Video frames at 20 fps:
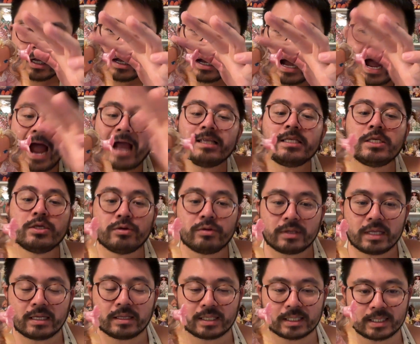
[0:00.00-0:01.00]
I do
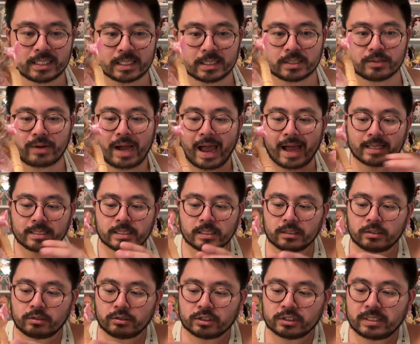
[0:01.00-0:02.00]
think the tinsel adds a
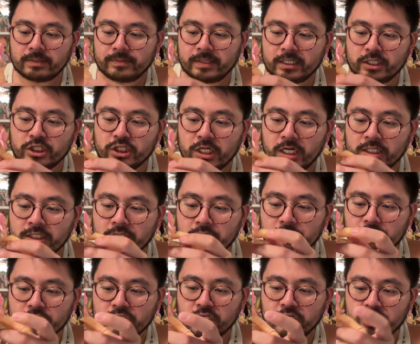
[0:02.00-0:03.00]
little something, a little
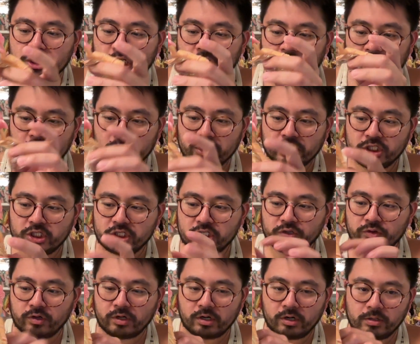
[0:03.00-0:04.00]
zhuzh to
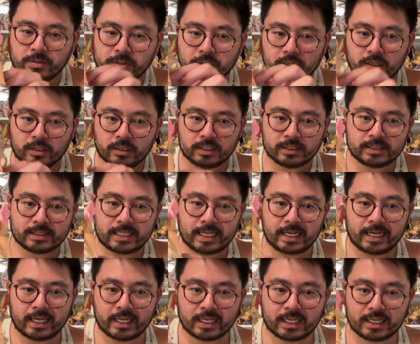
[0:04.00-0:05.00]
her overall
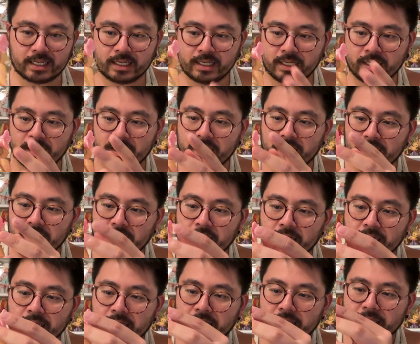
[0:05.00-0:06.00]
aesthetic.
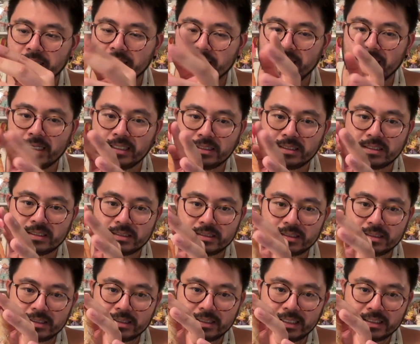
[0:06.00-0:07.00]
This
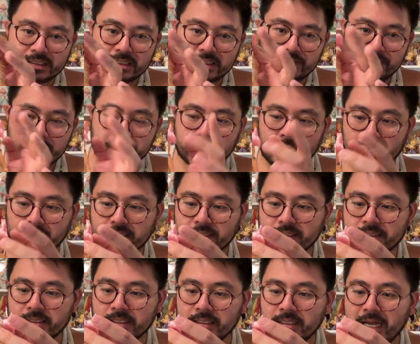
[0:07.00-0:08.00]
needs to be
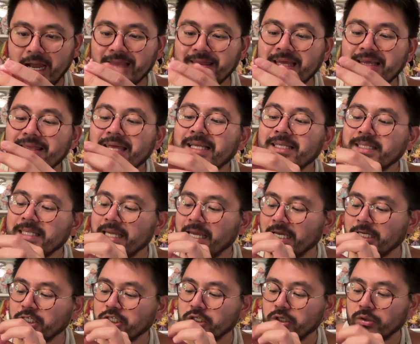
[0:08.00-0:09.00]
fixed. I think that's the
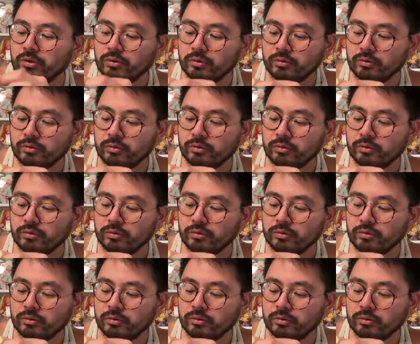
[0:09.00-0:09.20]
issue.